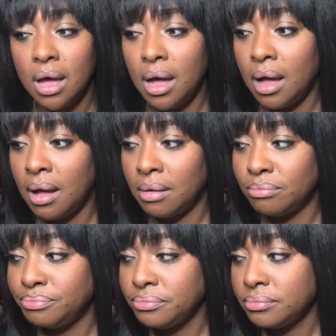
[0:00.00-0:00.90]

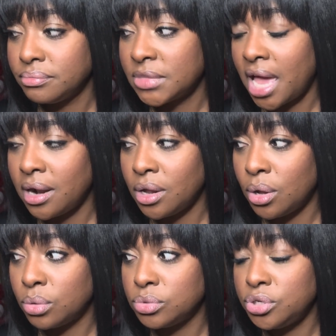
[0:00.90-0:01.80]
I don't
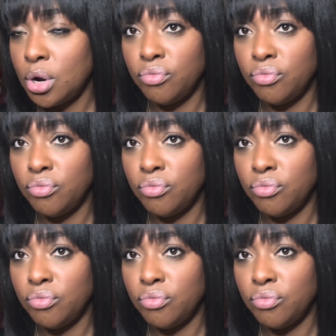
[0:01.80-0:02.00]
know, you know,